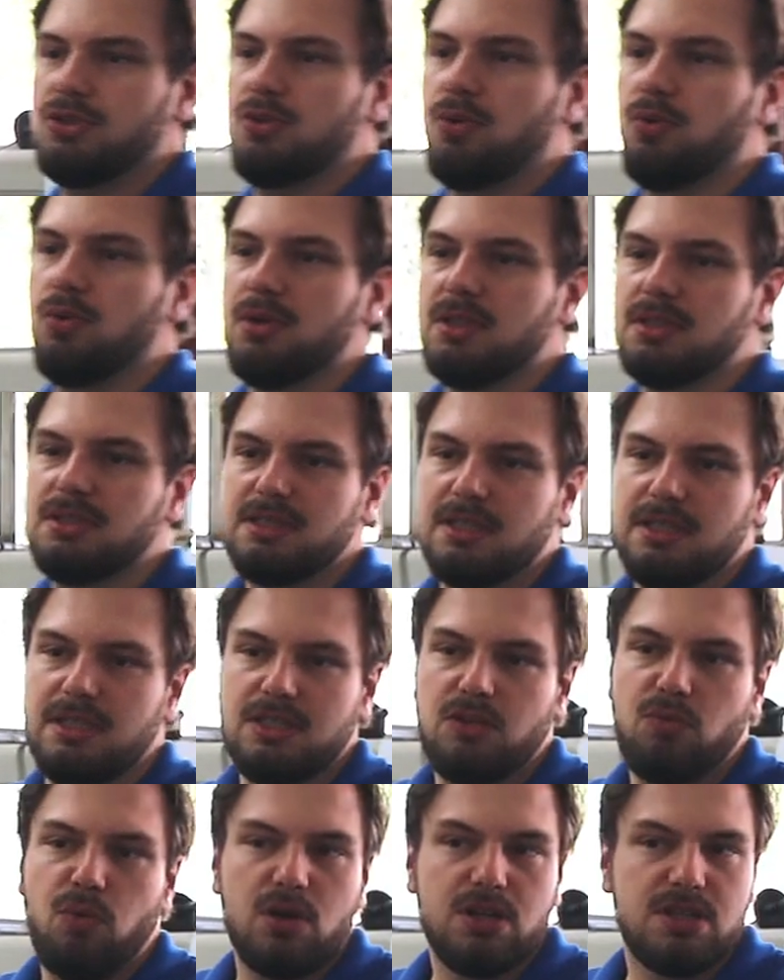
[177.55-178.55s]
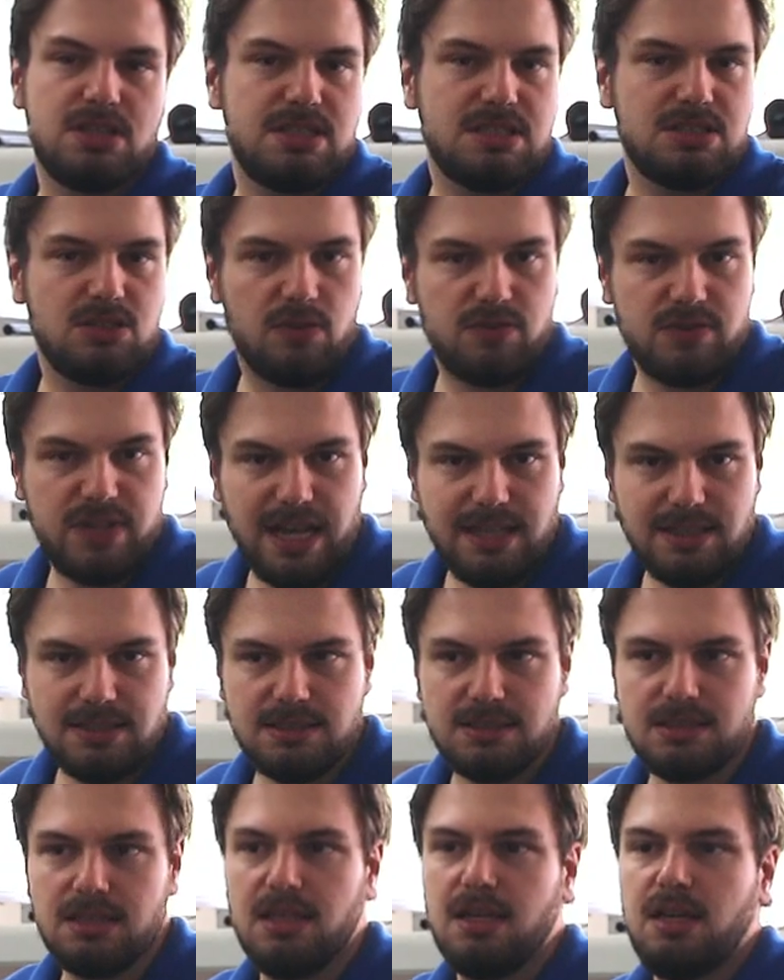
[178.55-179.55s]
tools in quantities of
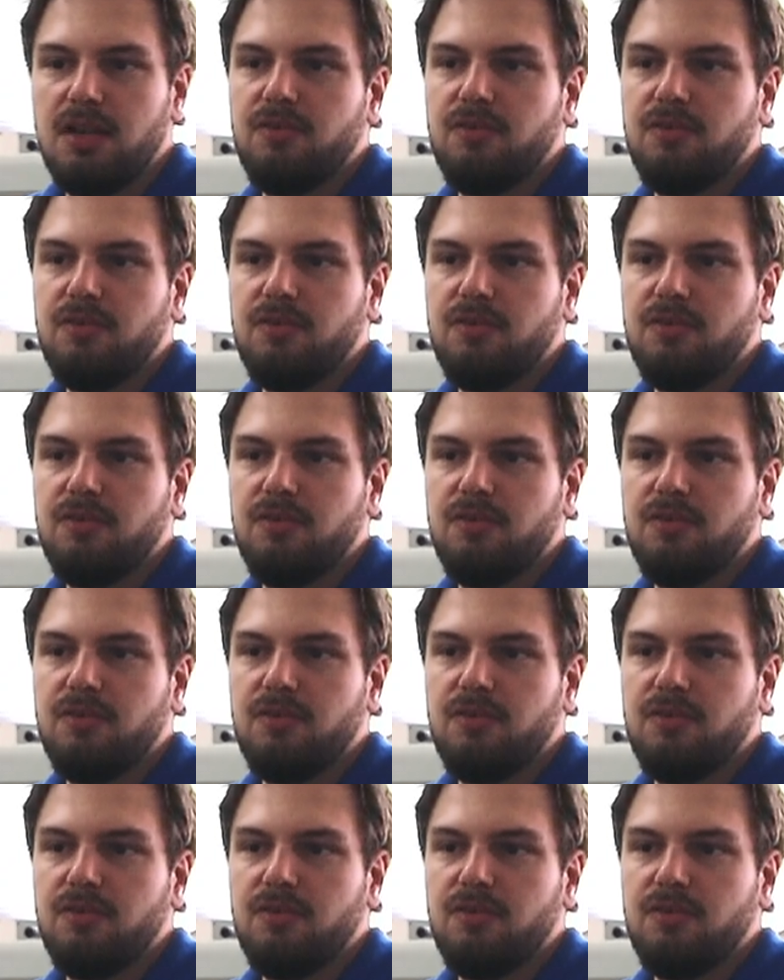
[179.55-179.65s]
tens.